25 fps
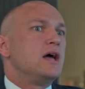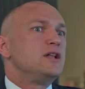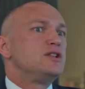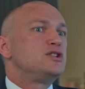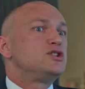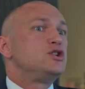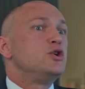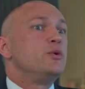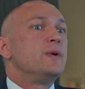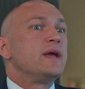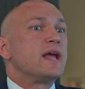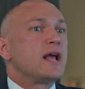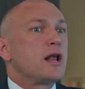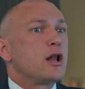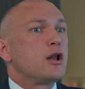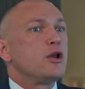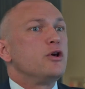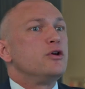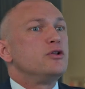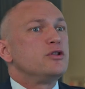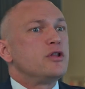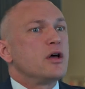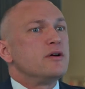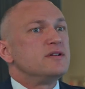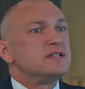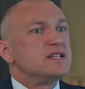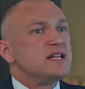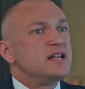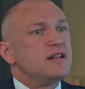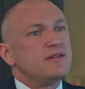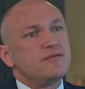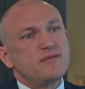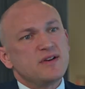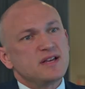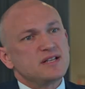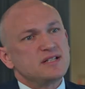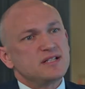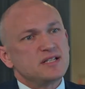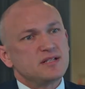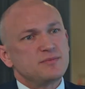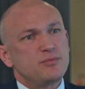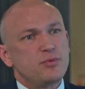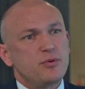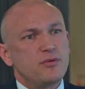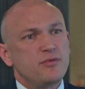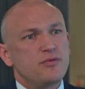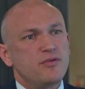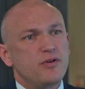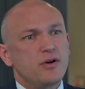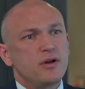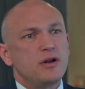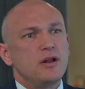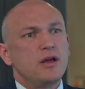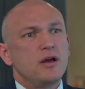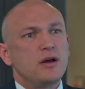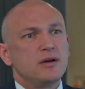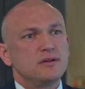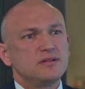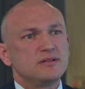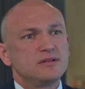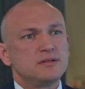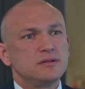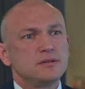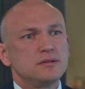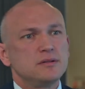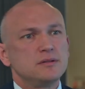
to include those in investors' portfolios.